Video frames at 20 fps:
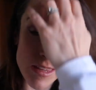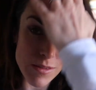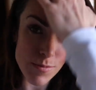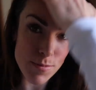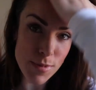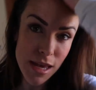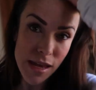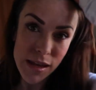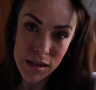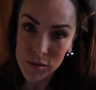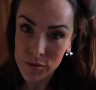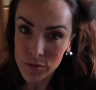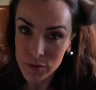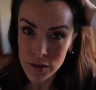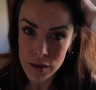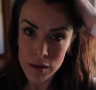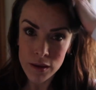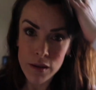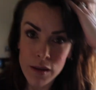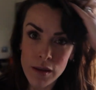is me,
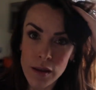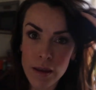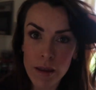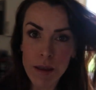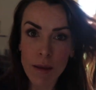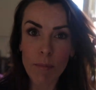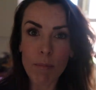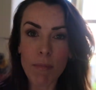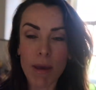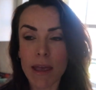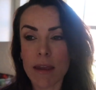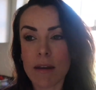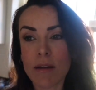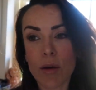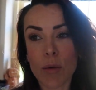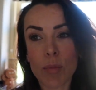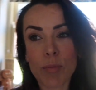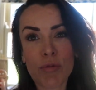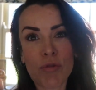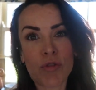made
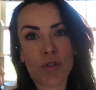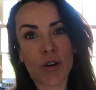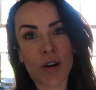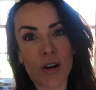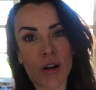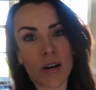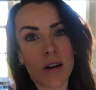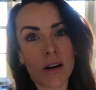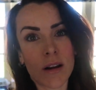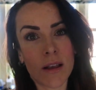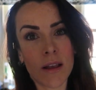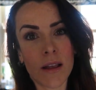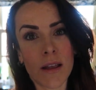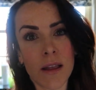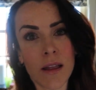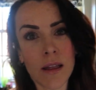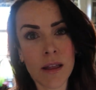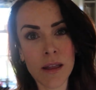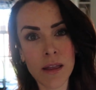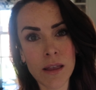up for
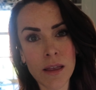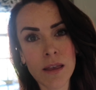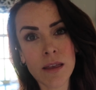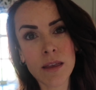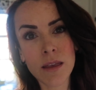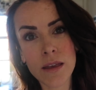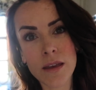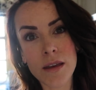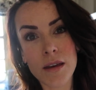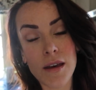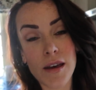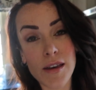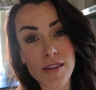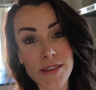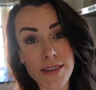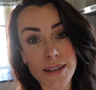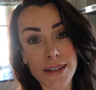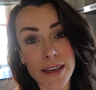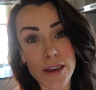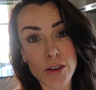
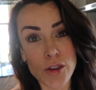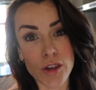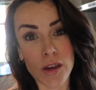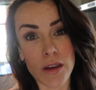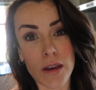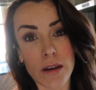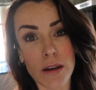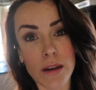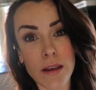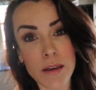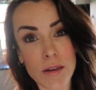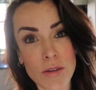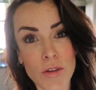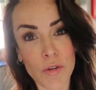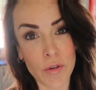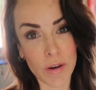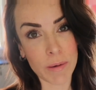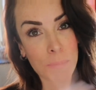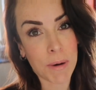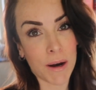isolation
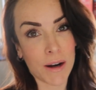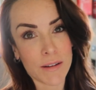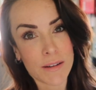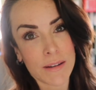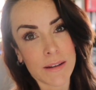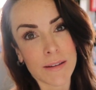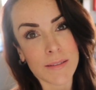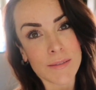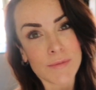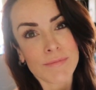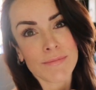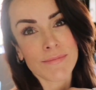street party.